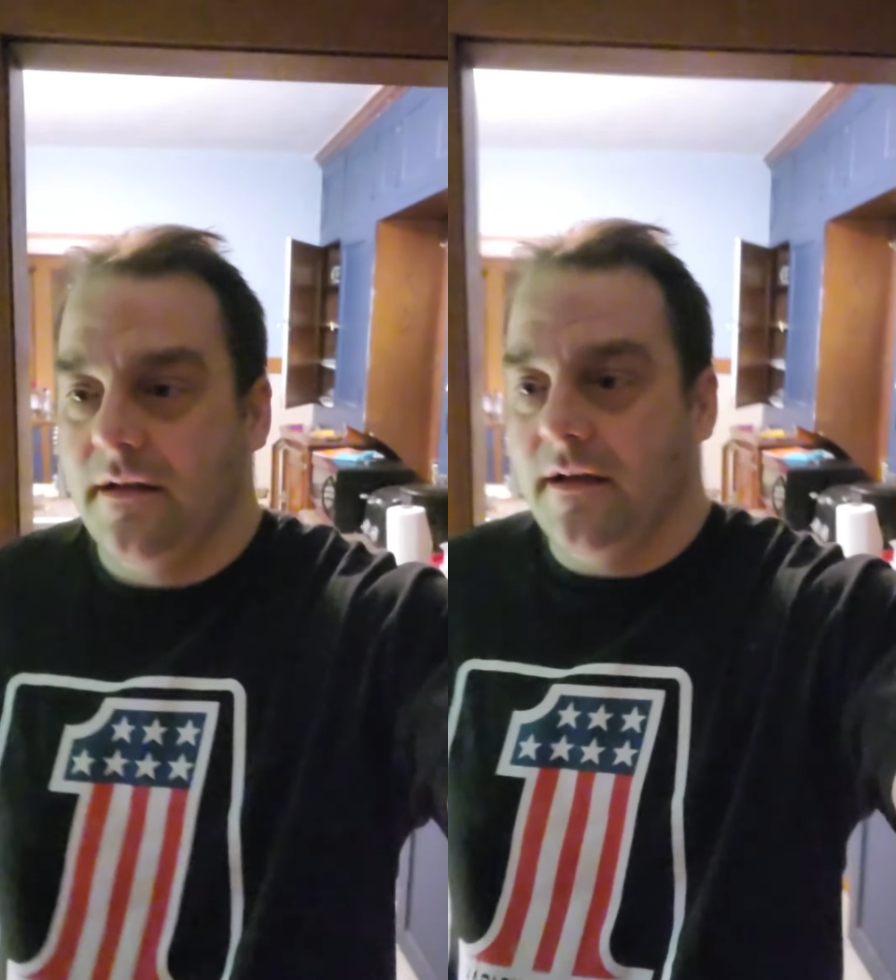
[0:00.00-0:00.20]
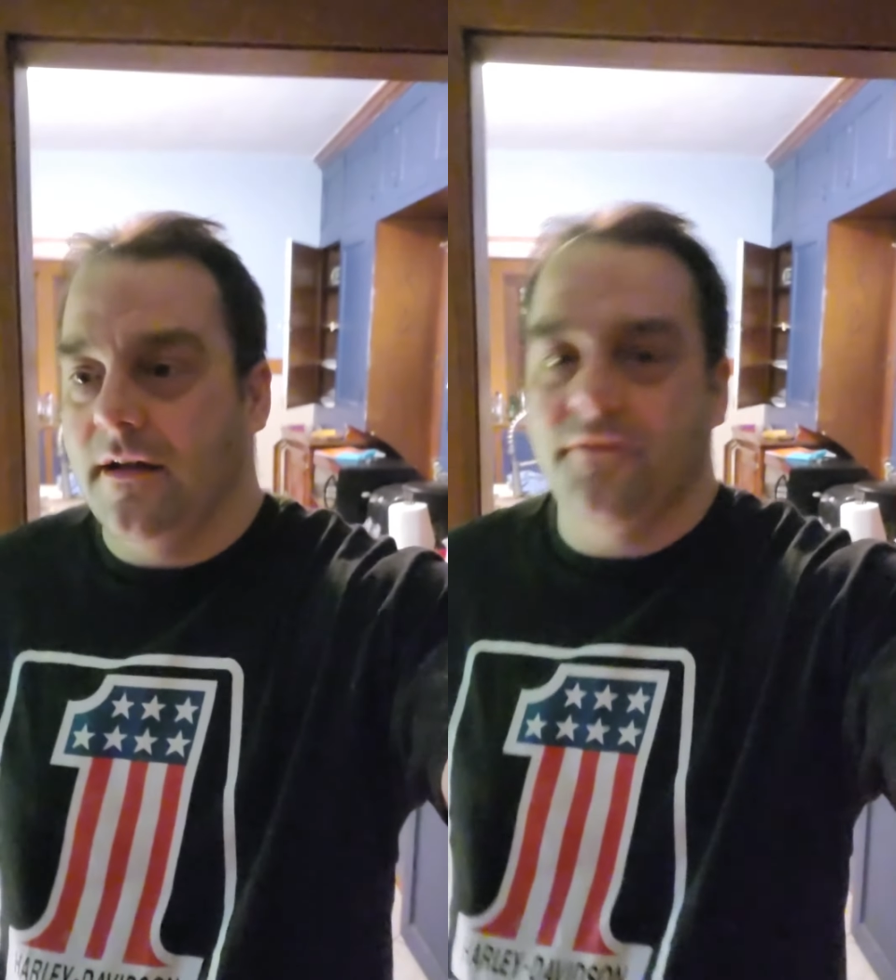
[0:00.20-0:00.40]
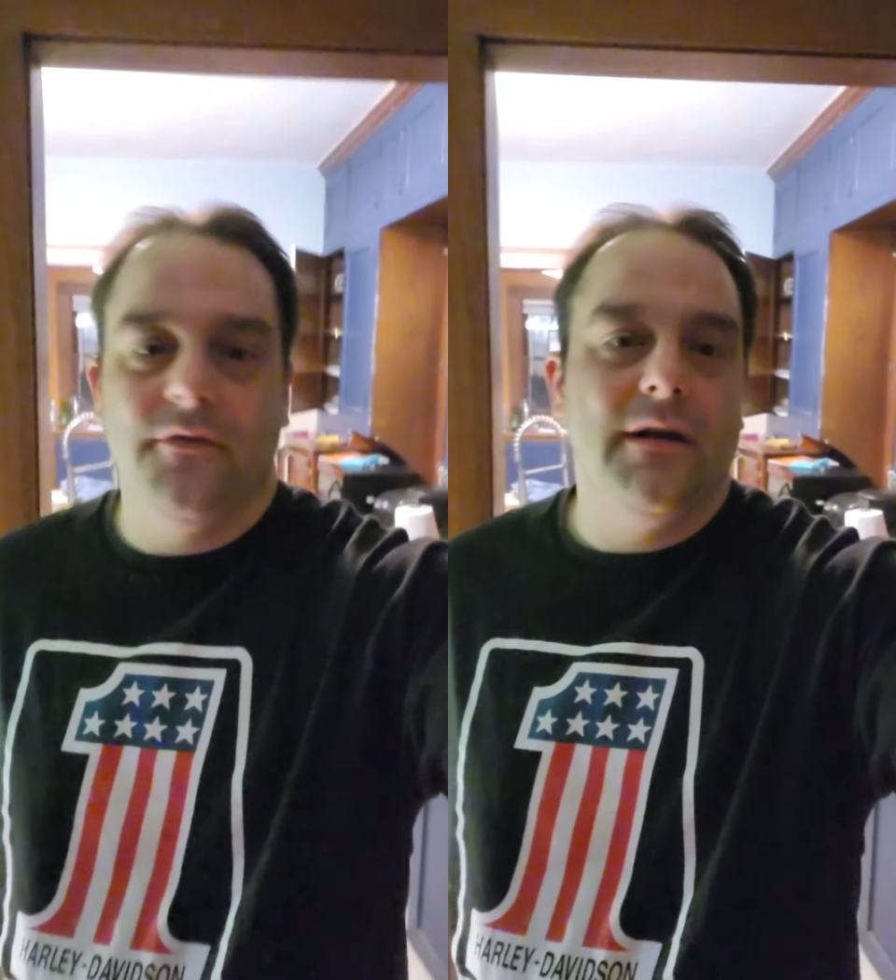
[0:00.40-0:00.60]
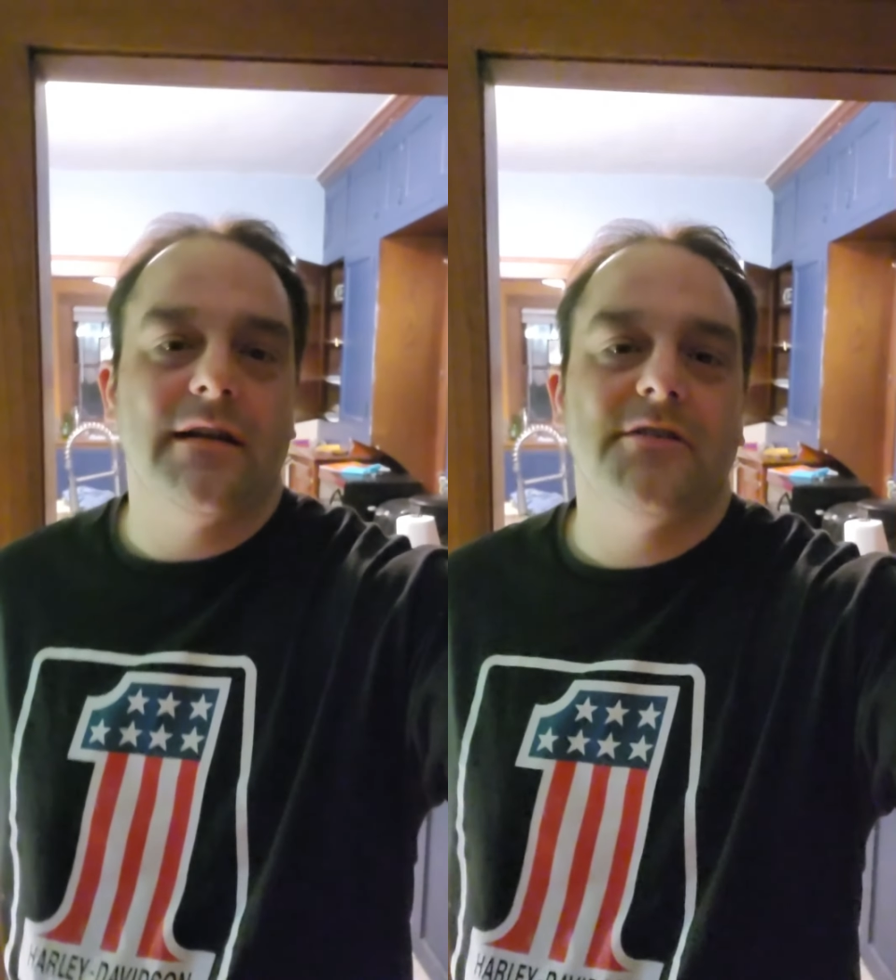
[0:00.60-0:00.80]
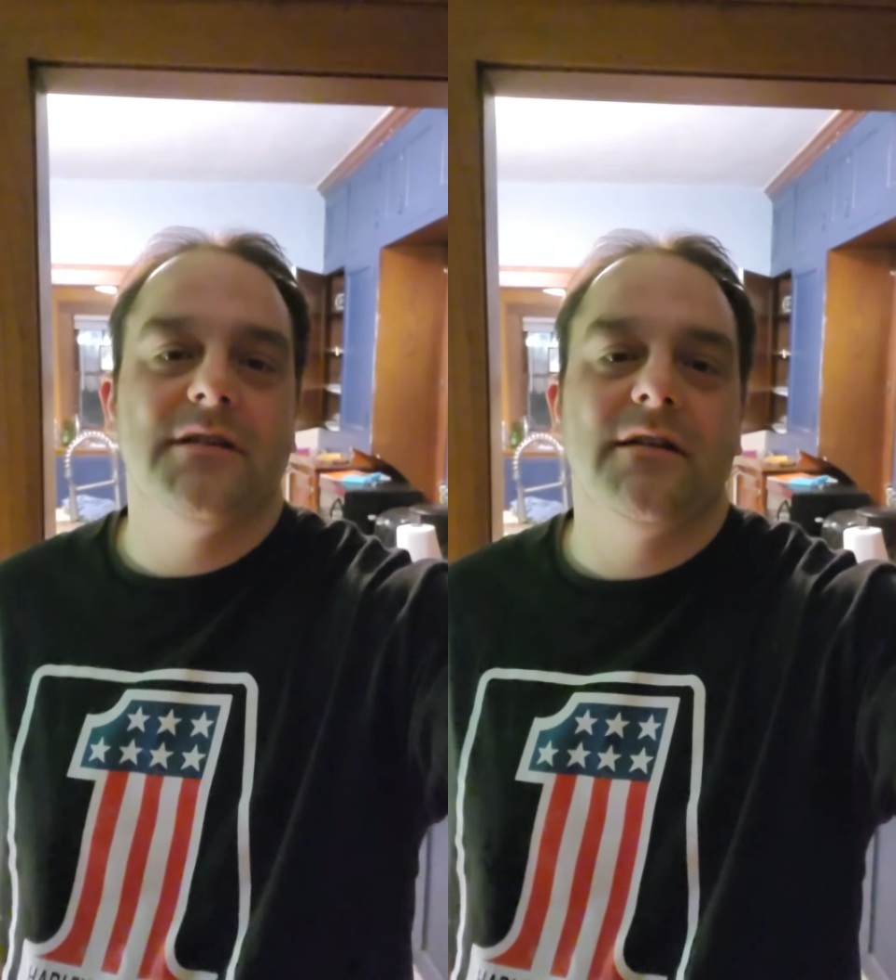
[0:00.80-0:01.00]
If you got
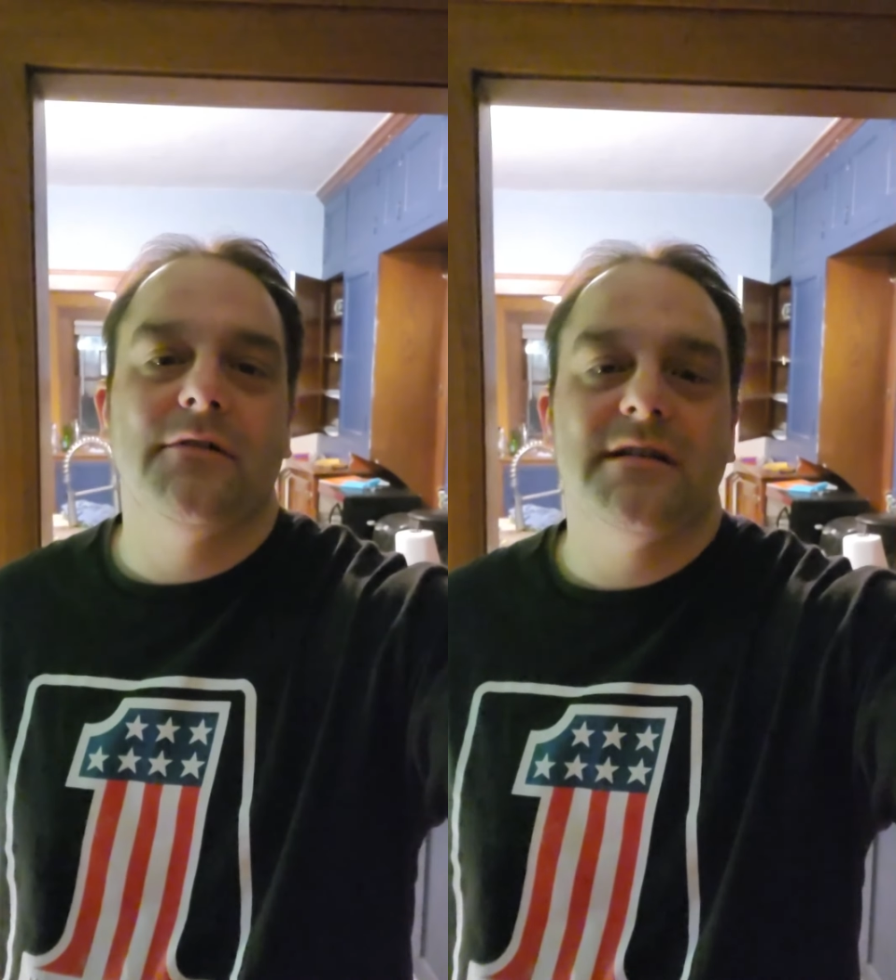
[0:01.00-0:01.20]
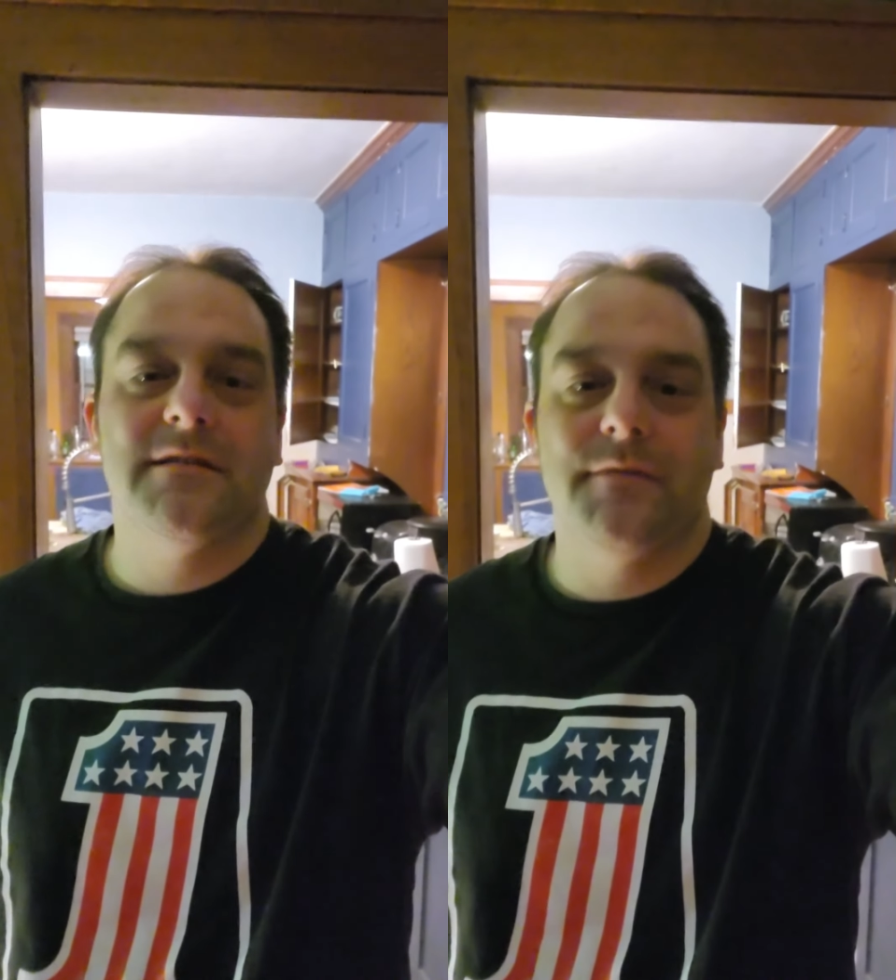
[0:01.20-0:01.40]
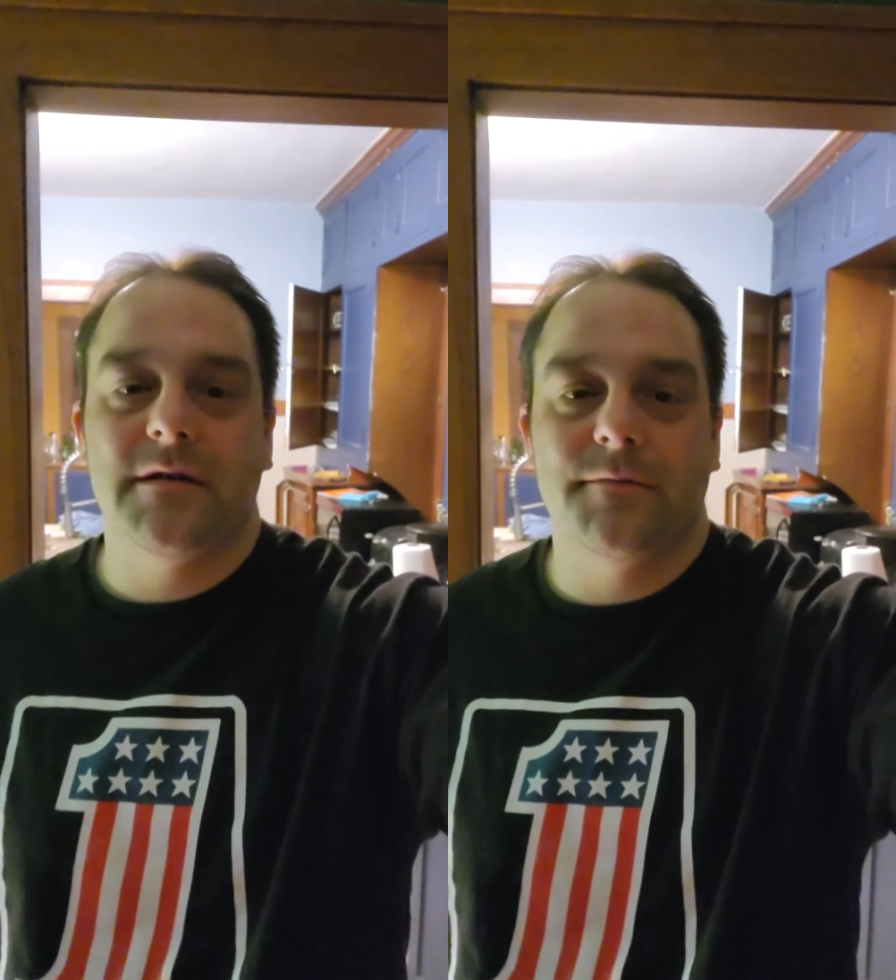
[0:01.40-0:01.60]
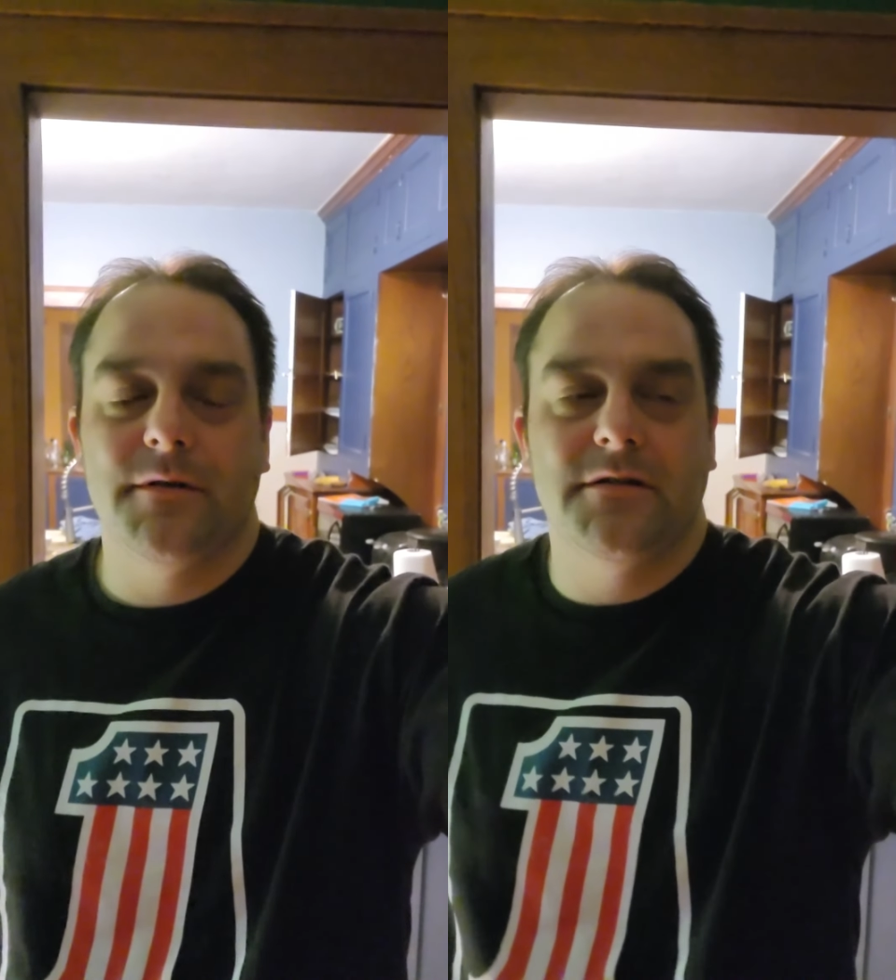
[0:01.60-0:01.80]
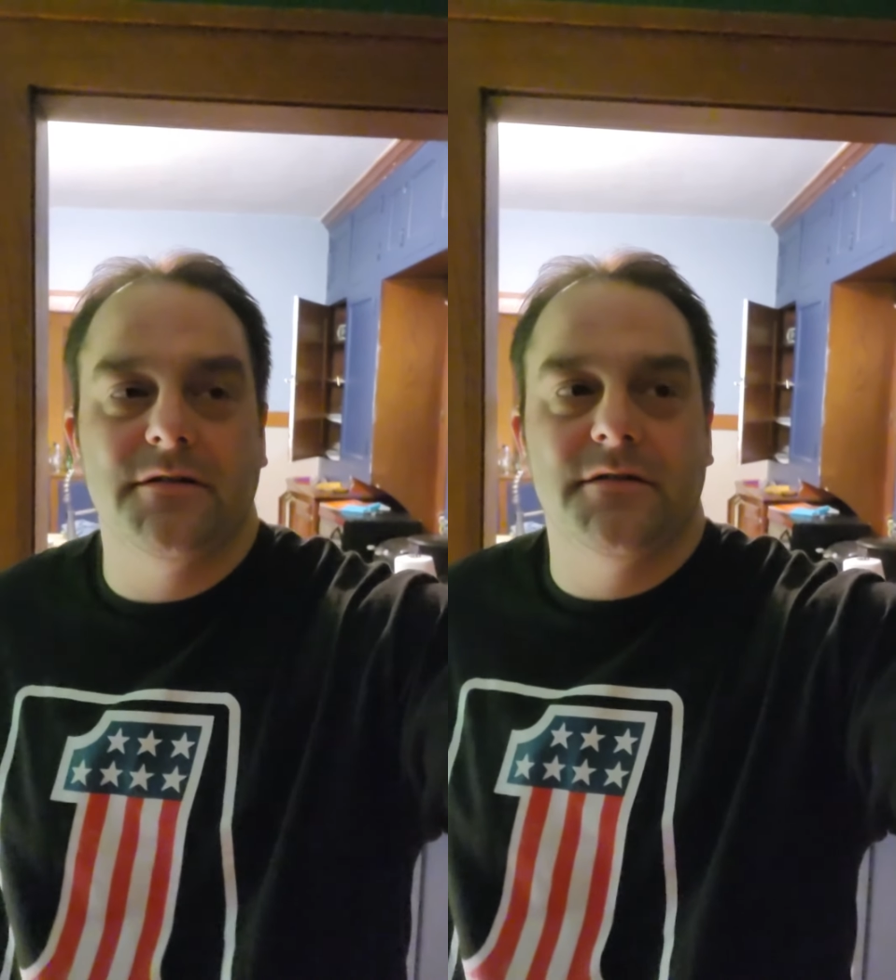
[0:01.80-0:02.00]
a chili recipe you're
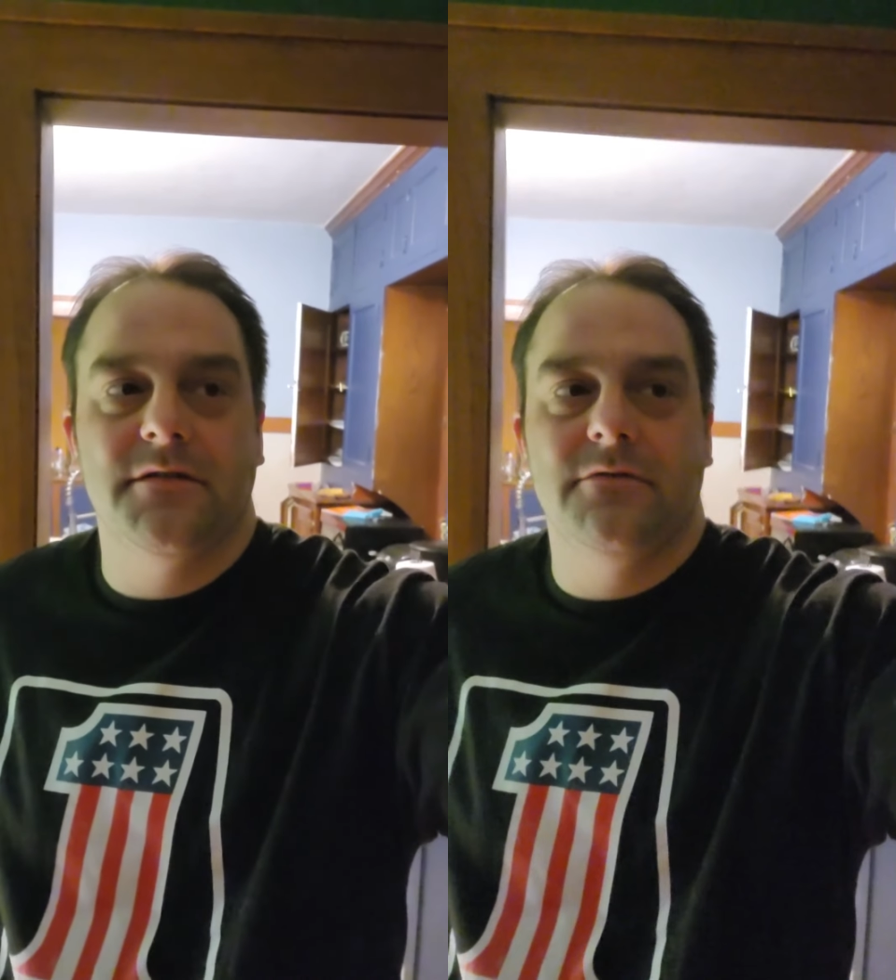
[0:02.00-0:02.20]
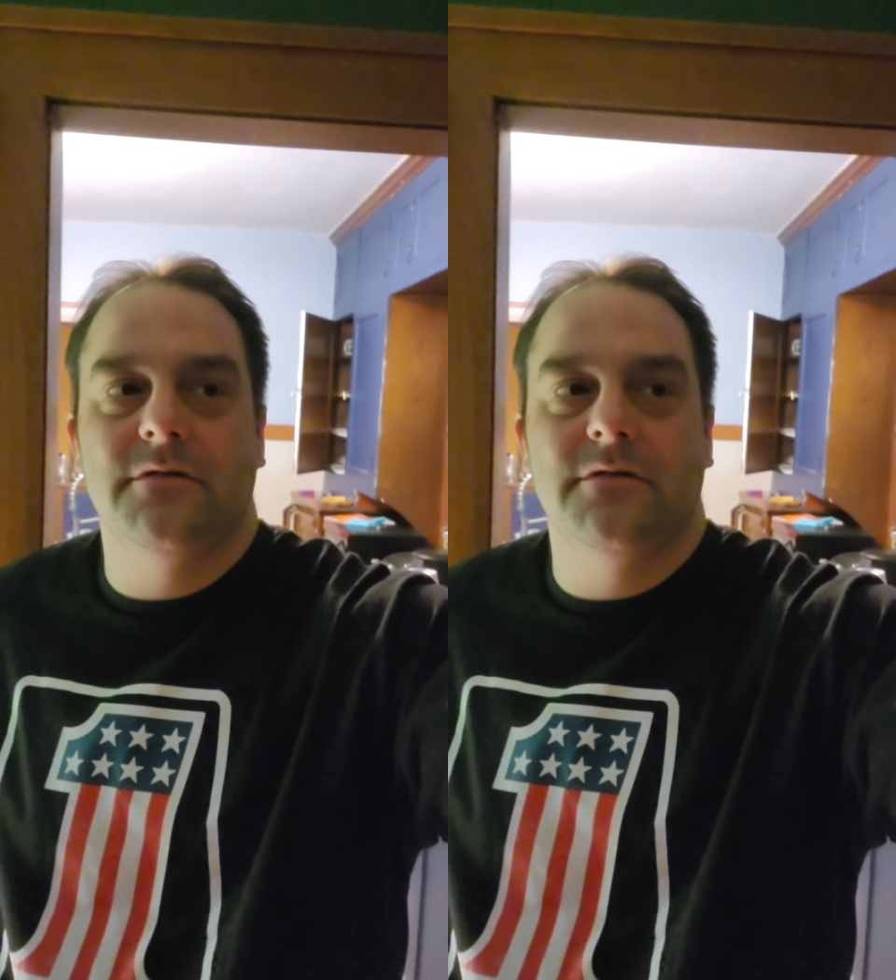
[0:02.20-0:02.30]
partial to,